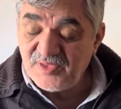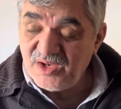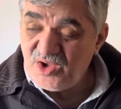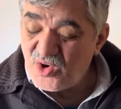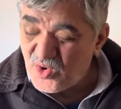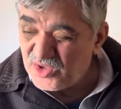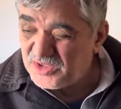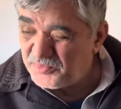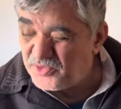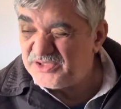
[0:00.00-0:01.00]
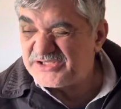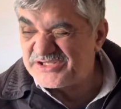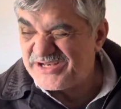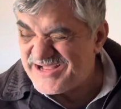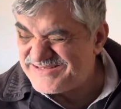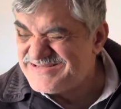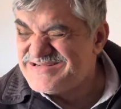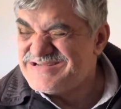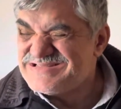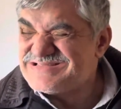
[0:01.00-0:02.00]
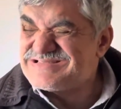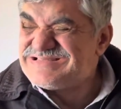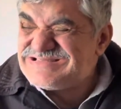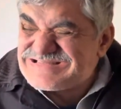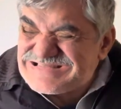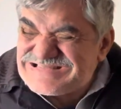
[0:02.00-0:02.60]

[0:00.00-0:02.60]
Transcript: all the body is cracked and the children are